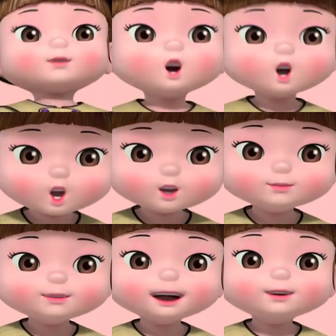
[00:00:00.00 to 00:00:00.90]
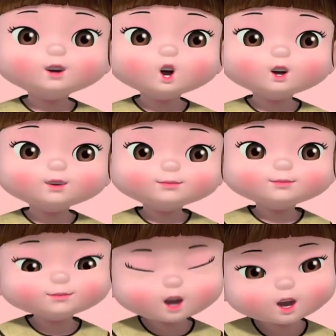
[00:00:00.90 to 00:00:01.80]
I love it. I love it.
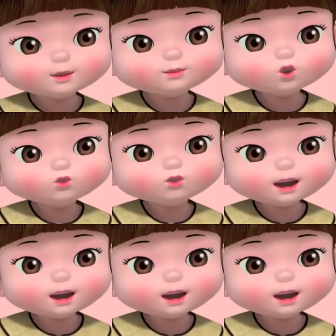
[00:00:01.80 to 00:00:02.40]
Thank